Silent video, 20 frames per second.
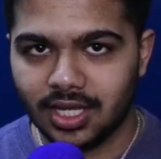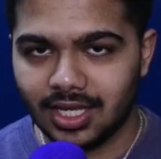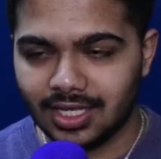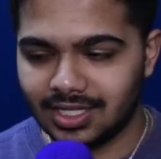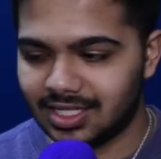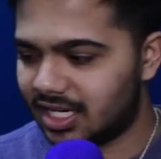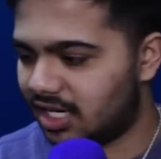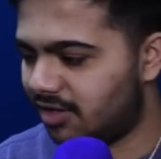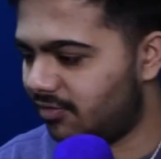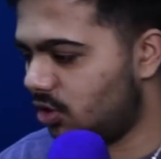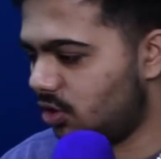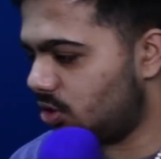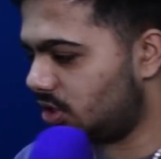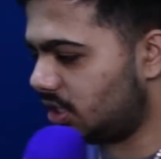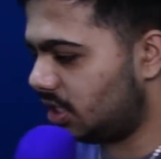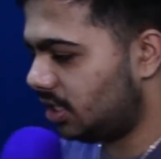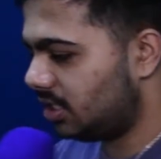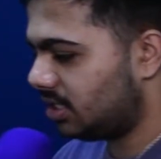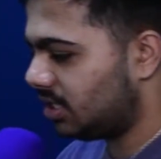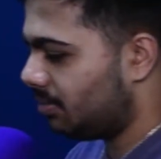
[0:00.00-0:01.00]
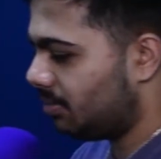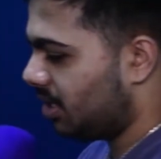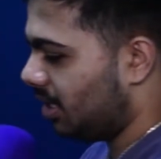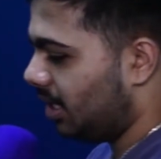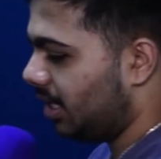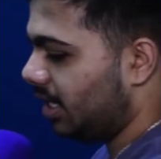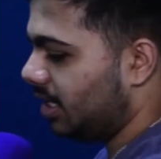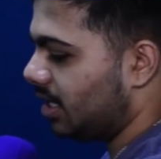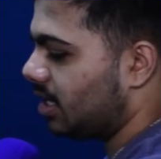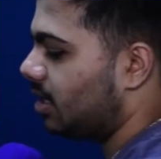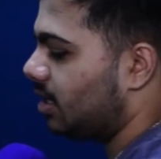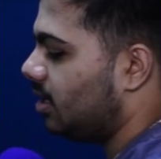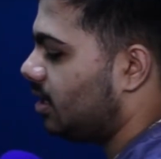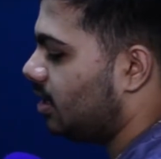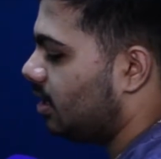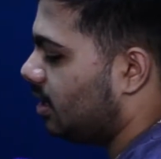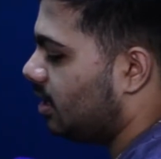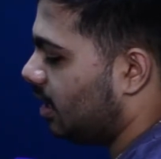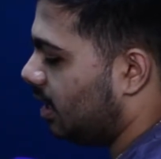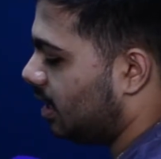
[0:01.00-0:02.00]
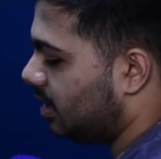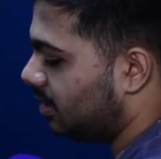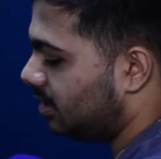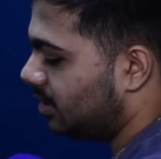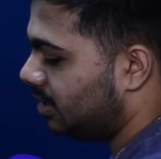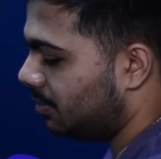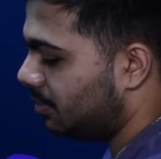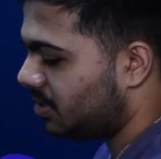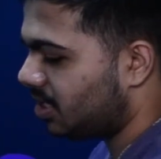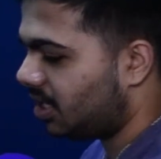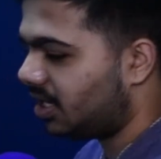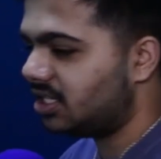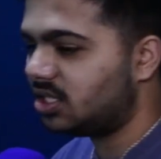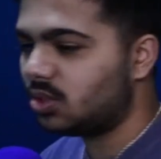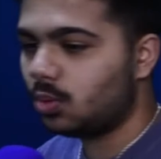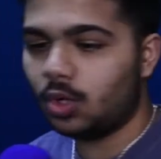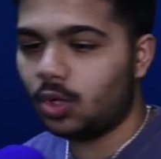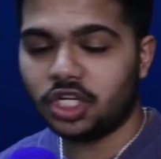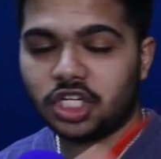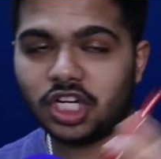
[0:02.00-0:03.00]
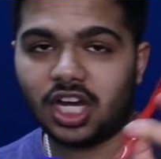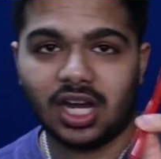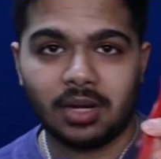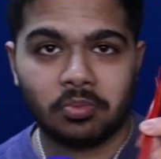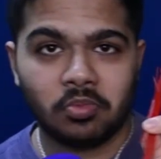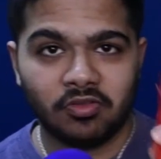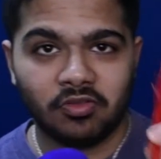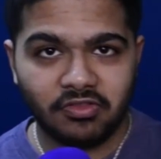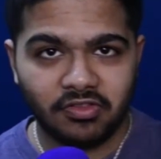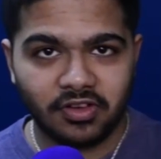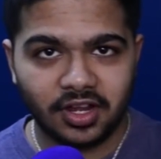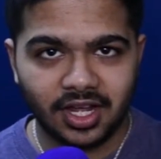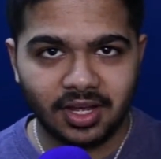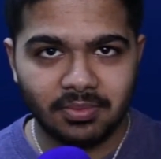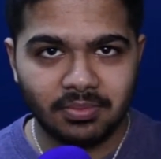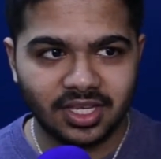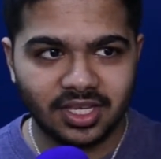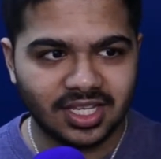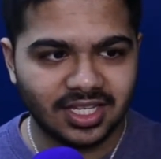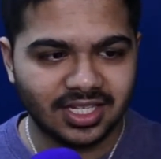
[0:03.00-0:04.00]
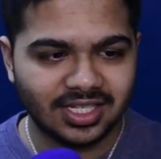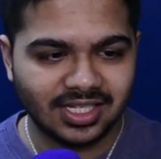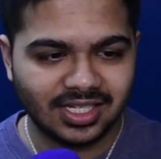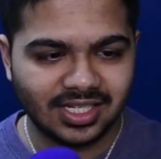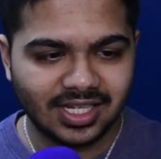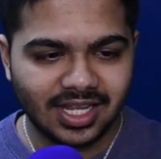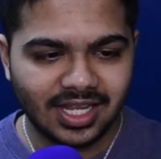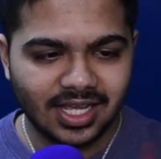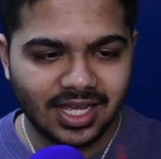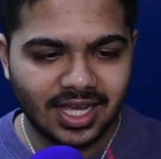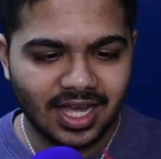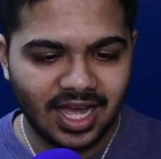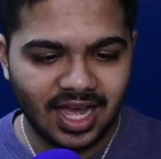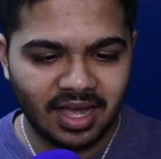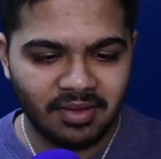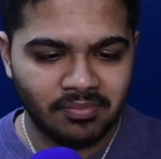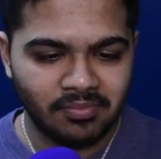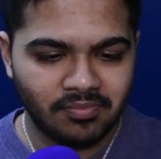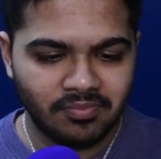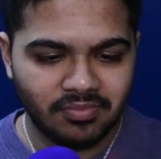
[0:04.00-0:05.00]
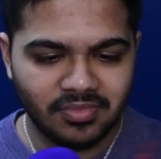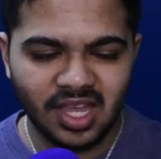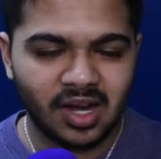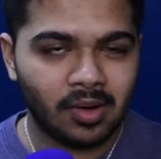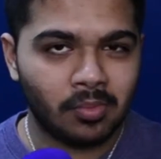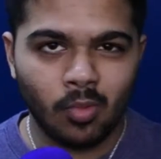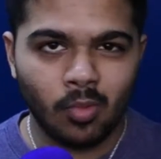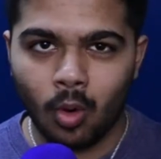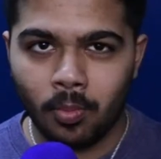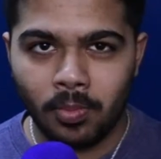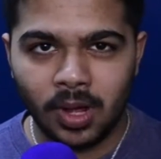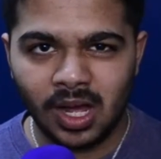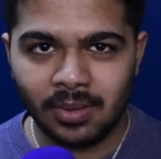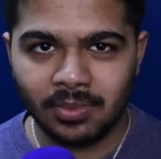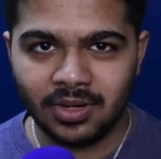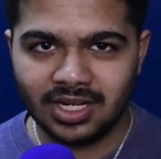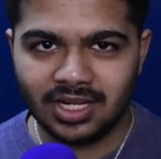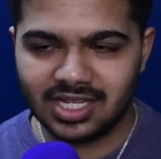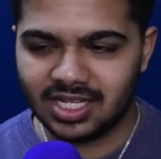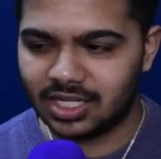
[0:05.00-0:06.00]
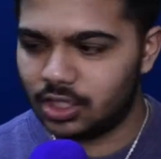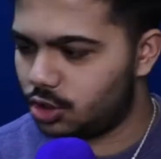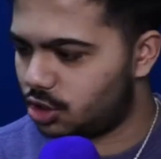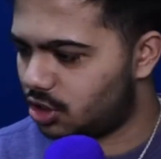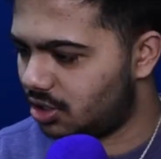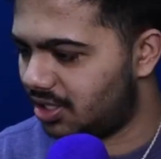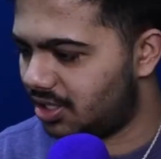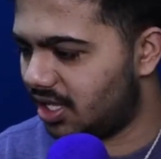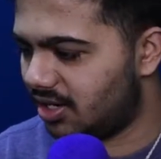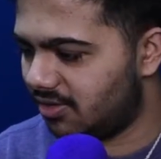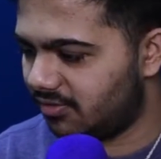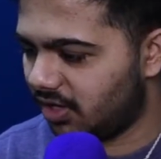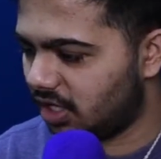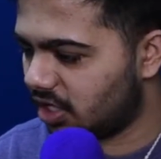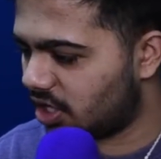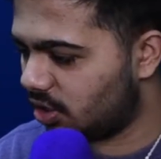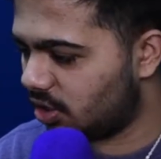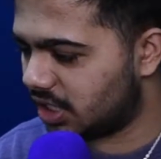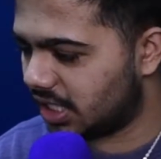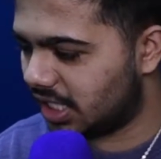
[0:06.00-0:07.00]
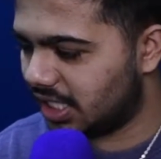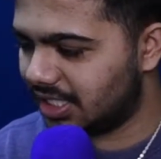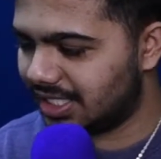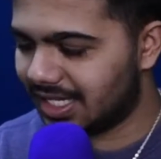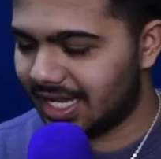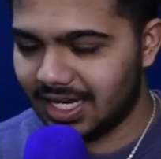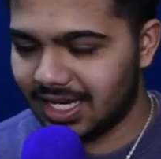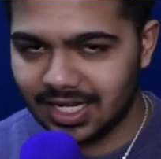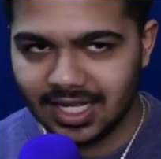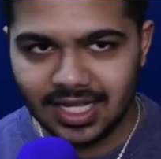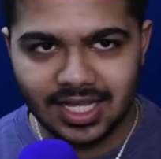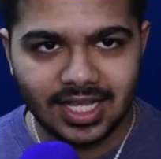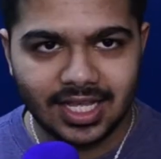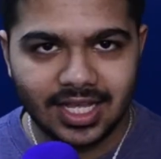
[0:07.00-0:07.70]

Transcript: instead of using something like zip ties, which I prefer because they're a more permanent solution than Velcro ties, and